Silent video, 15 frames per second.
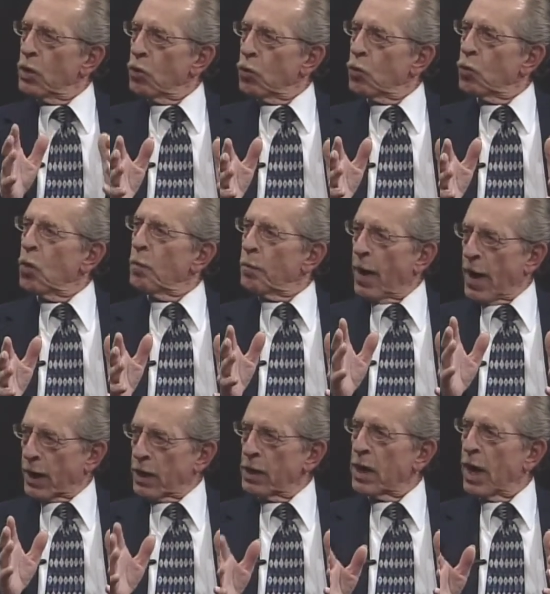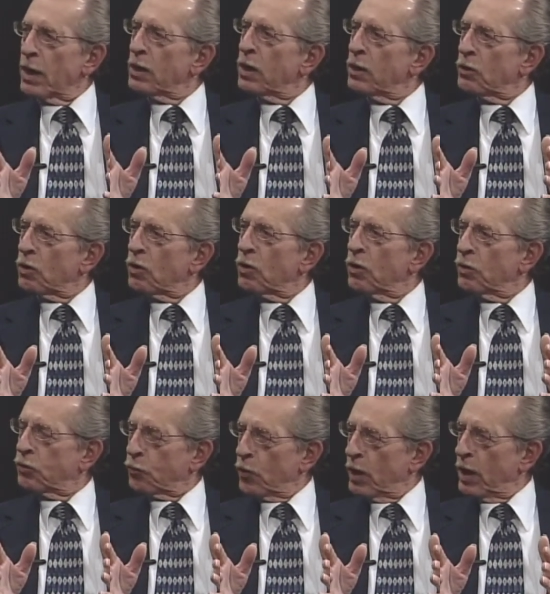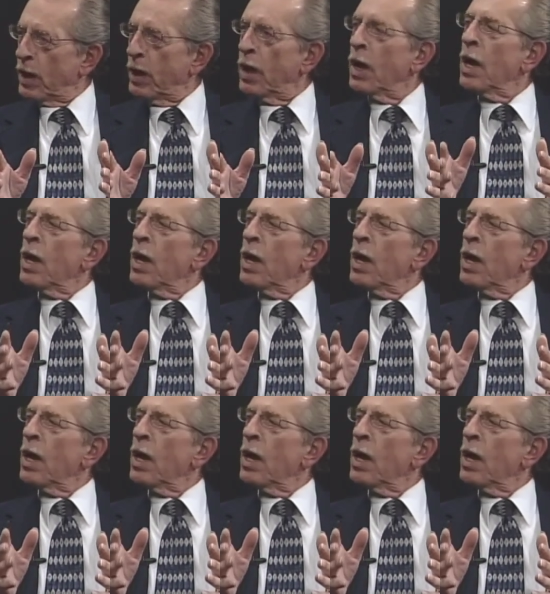knew back in 1933